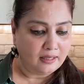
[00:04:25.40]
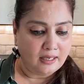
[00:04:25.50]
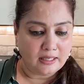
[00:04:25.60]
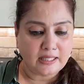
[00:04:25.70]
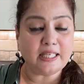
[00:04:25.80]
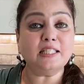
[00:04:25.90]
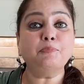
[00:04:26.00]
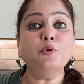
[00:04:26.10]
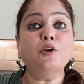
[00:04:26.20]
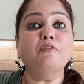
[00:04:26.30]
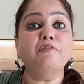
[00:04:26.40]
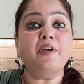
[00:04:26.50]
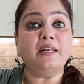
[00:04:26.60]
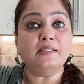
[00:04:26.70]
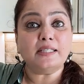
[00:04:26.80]
a teaspoon of
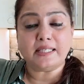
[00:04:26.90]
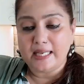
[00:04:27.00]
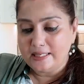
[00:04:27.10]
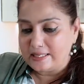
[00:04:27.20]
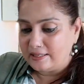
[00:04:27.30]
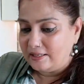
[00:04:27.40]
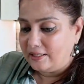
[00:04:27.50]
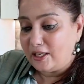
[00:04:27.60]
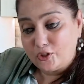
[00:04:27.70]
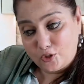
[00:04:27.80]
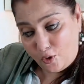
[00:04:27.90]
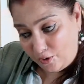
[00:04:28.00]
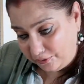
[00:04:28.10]
fennel seed, ya sonf,